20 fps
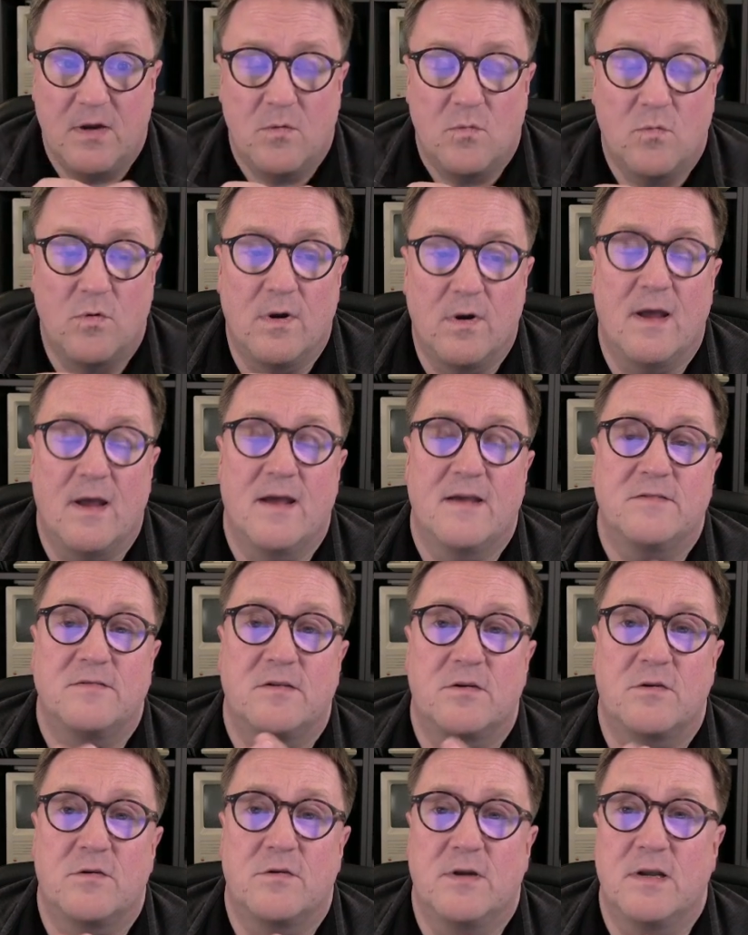will ask the
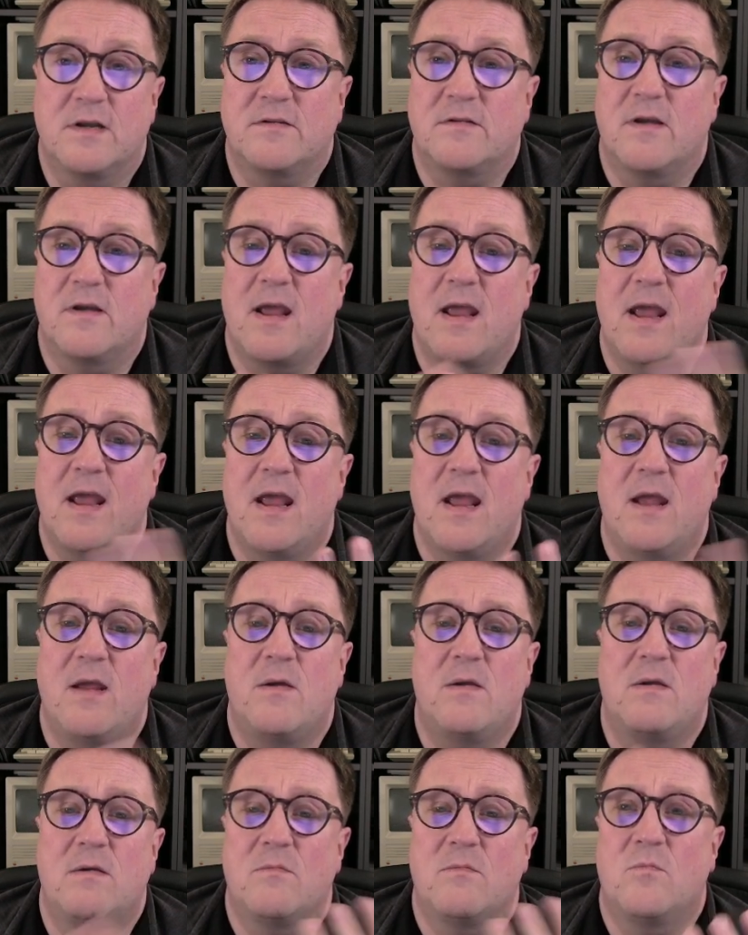connector,
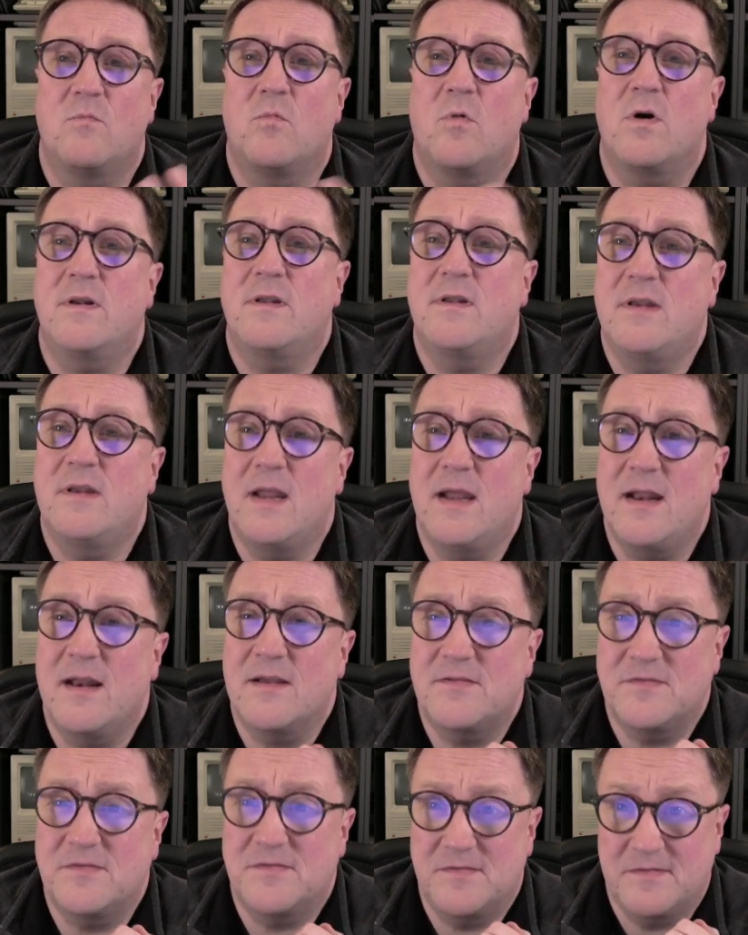hey, what data
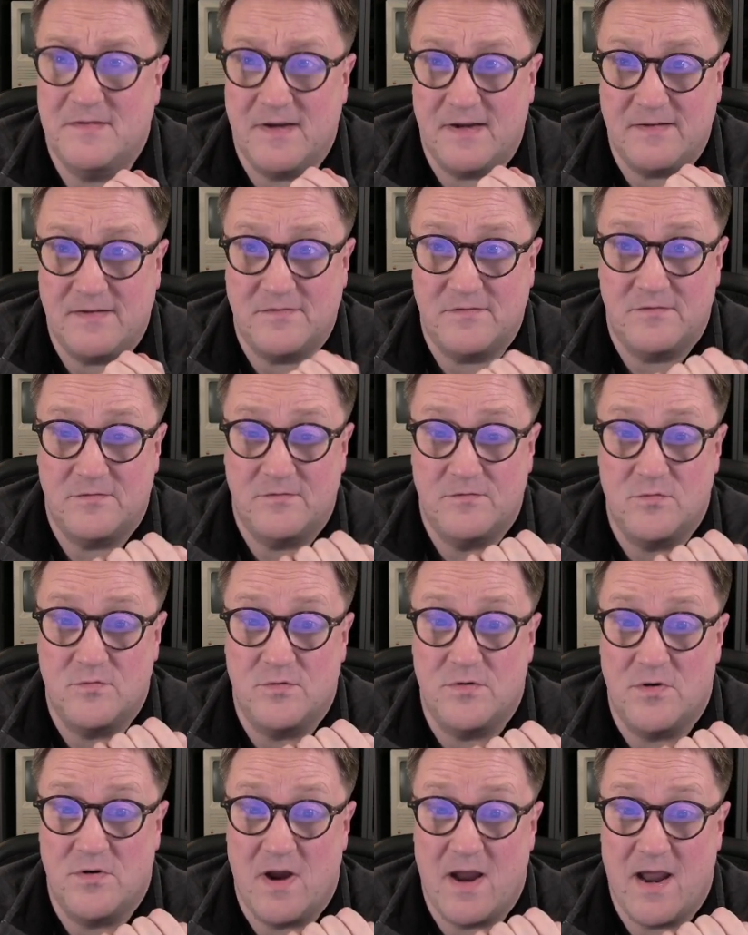sets do
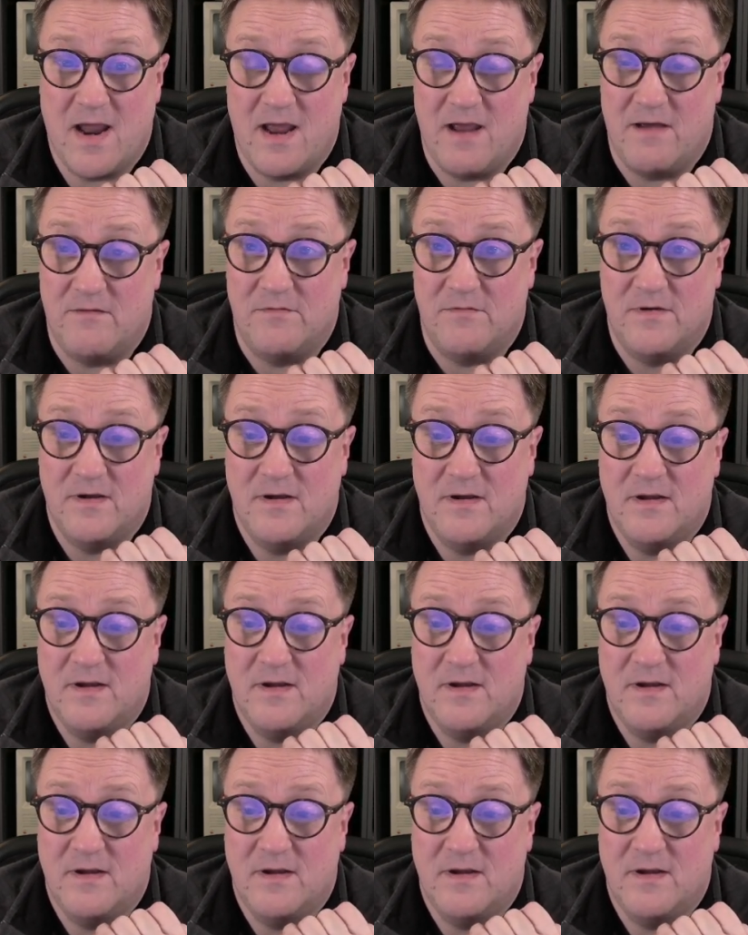you have?